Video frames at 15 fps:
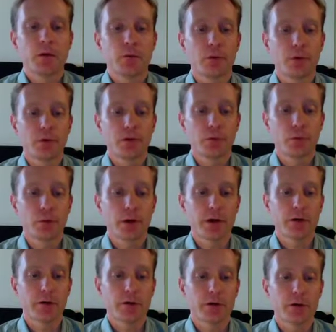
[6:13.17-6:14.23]
which in one
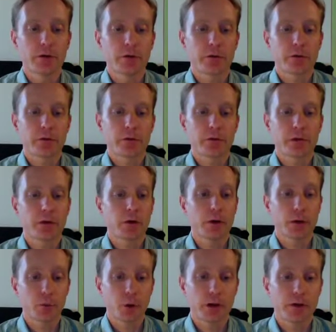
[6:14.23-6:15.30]
instance
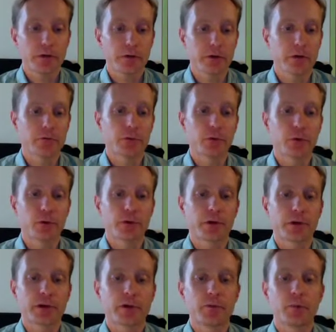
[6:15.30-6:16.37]

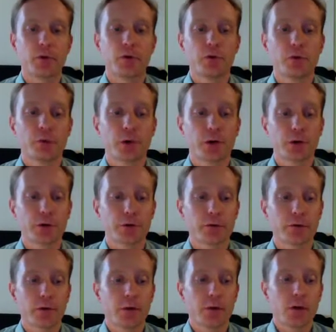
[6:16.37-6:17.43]
reportedly exposed
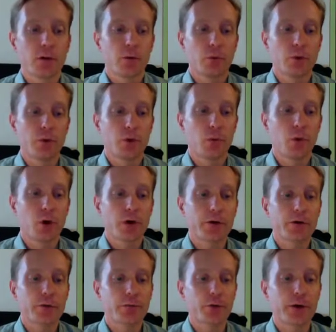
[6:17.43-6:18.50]
workers with a
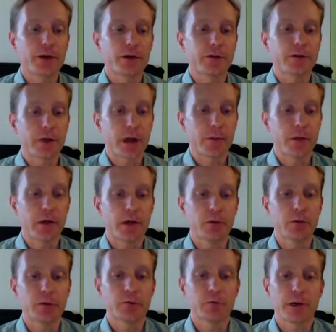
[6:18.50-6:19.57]
water spray
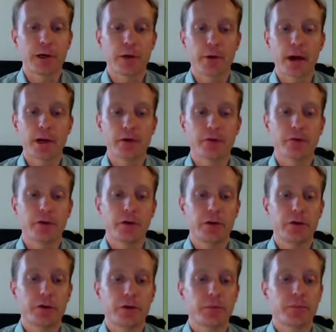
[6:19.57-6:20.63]
contaminated with radioactive
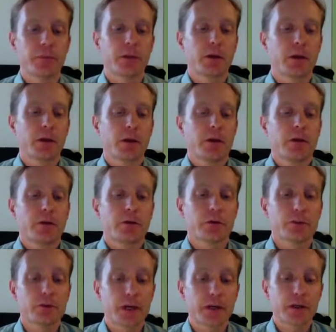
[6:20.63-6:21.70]
cesium,
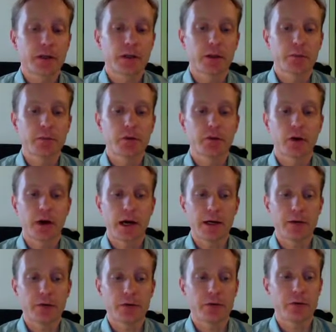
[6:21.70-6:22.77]
subjecting them to high
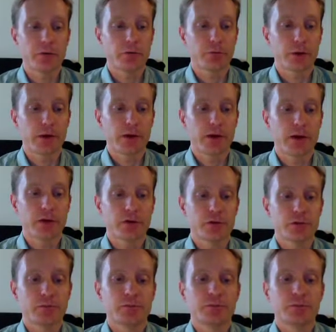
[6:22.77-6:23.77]
doses of radiation.